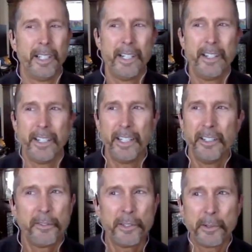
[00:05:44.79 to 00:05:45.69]
and the
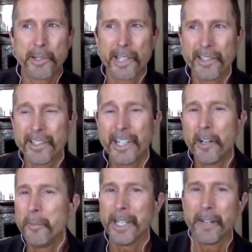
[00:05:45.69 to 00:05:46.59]
interviewer says,
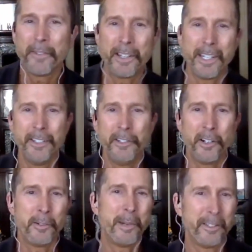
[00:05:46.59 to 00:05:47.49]
"Tell me everything you
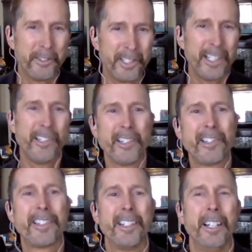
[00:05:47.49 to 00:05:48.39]
know about
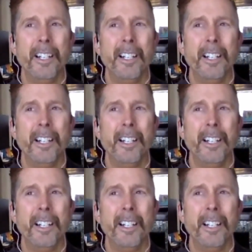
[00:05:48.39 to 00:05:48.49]
Jesus."